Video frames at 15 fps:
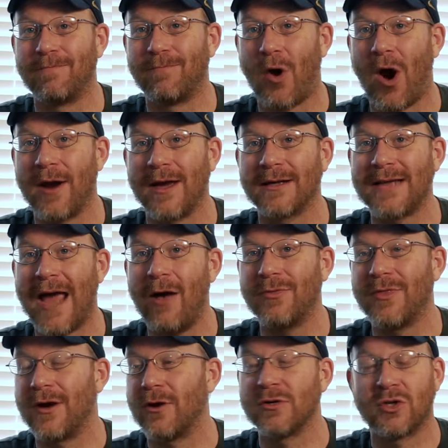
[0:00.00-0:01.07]
product out
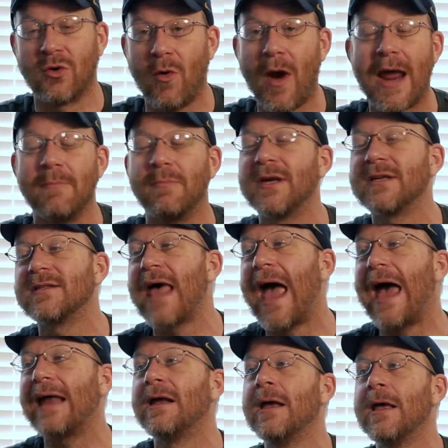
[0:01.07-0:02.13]
there, is great, because
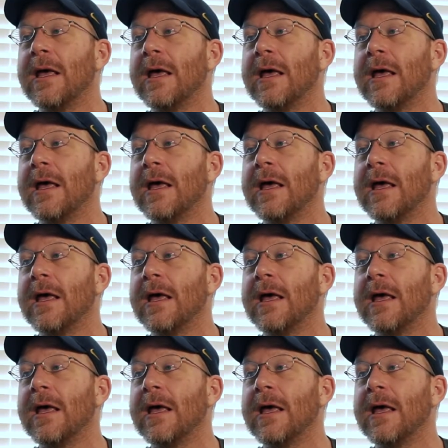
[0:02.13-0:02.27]
that